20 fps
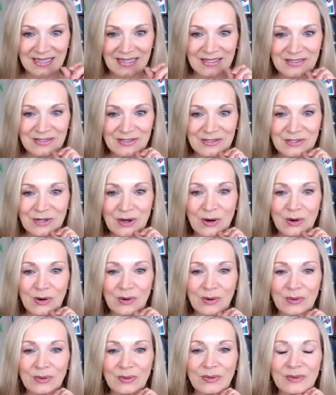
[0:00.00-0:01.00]

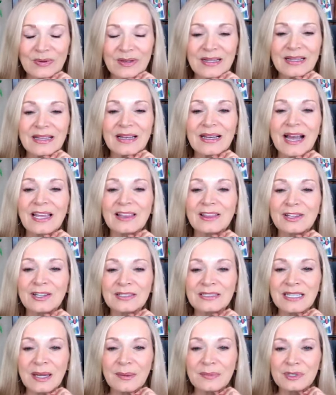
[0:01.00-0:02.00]
So I
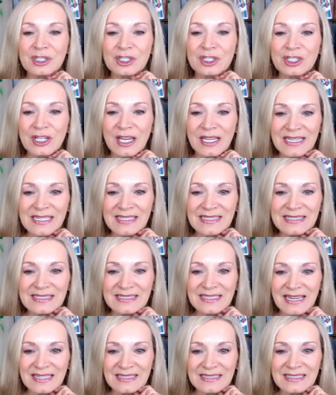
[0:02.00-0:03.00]
looked up shedding
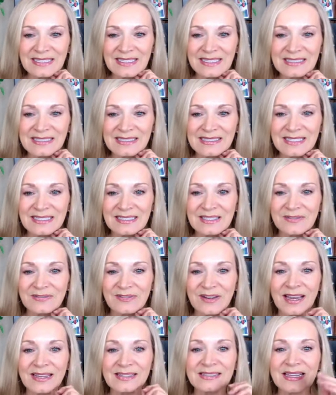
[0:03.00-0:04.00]
snake skin
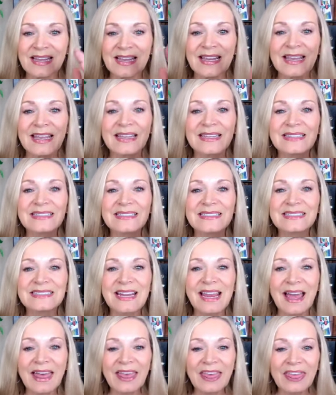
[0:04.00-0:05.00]
signifies
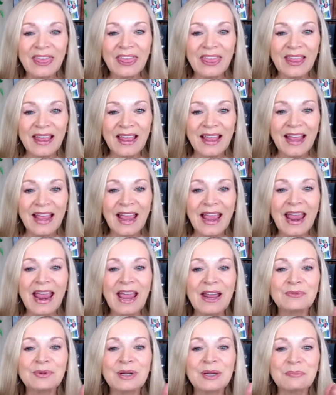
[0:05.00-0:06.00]
death
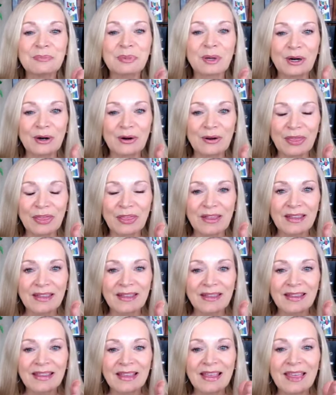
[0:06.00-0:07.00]
and rebirth,
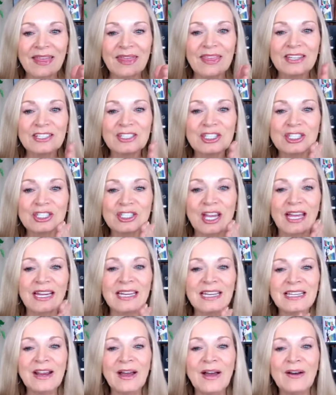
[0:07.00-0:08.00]
the
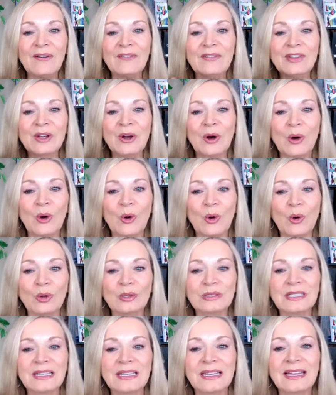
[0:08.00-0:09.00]
shedding of the
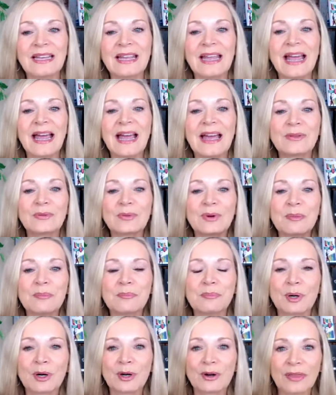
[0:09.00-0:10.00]
old and the
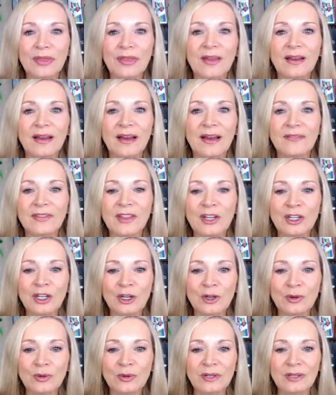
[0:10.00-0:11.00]
rebirth of the
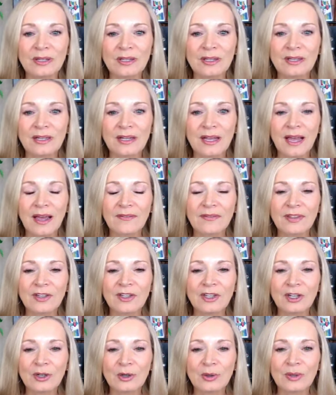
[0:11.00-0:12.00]
new, of the
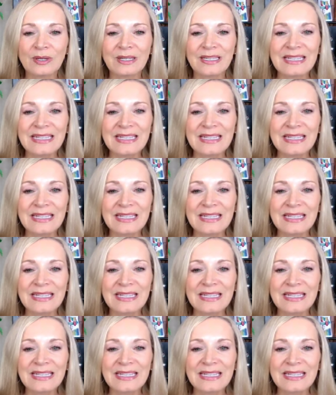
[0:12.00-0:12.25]
new.